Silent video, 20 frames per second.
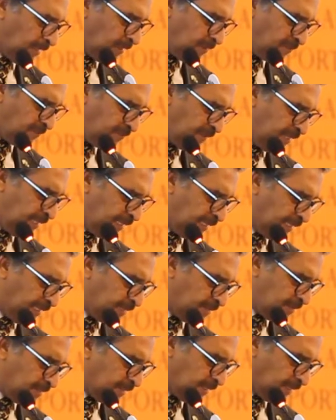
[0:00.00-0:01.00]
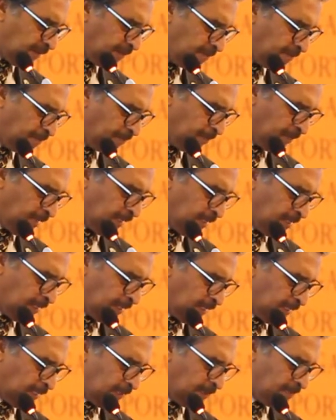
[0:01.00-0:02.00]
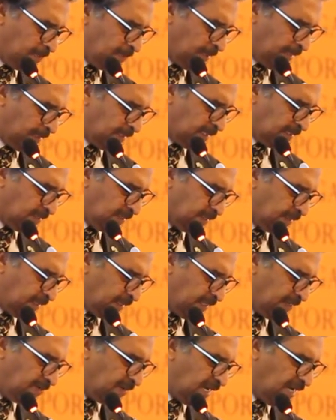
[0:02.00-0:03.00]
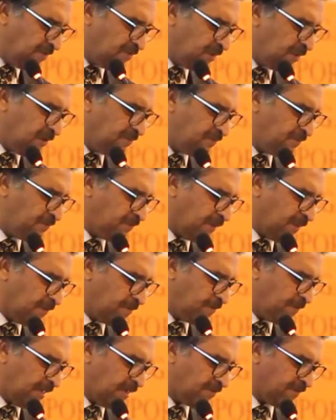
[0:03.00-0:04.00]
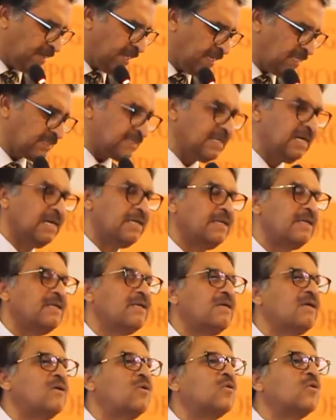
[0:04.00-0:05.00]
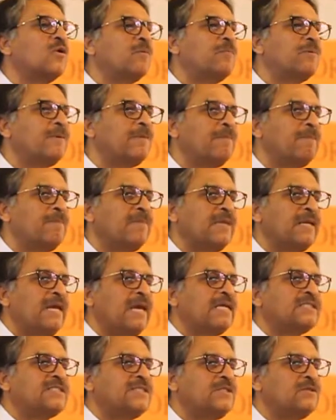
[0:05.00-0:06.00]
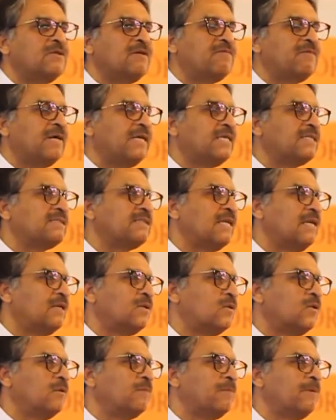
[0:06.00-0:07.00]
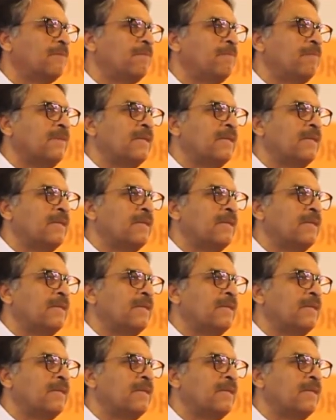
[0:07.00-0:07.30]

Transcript: feel that this revival of Afghanistan group, SCO Afghanistan group,